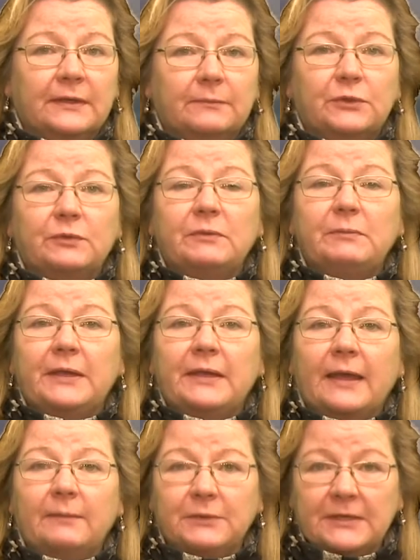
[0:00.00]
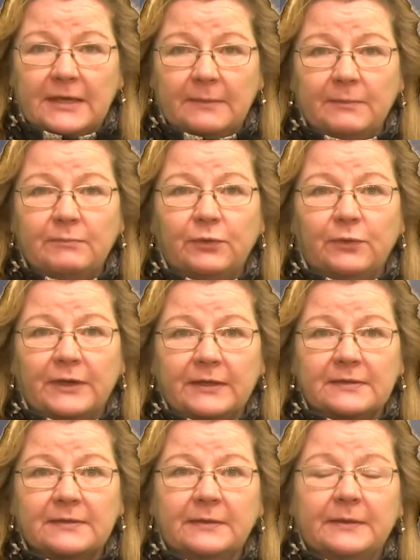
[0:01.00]
between being able to keep
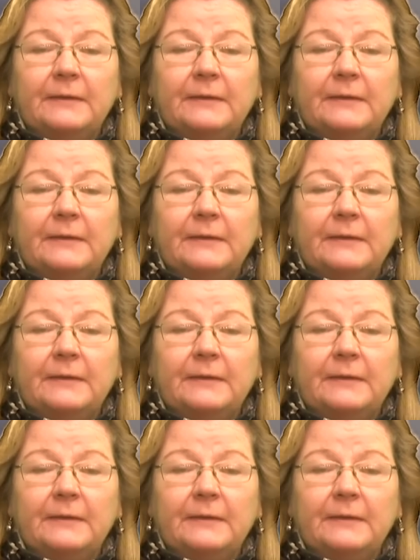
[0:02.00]
employees.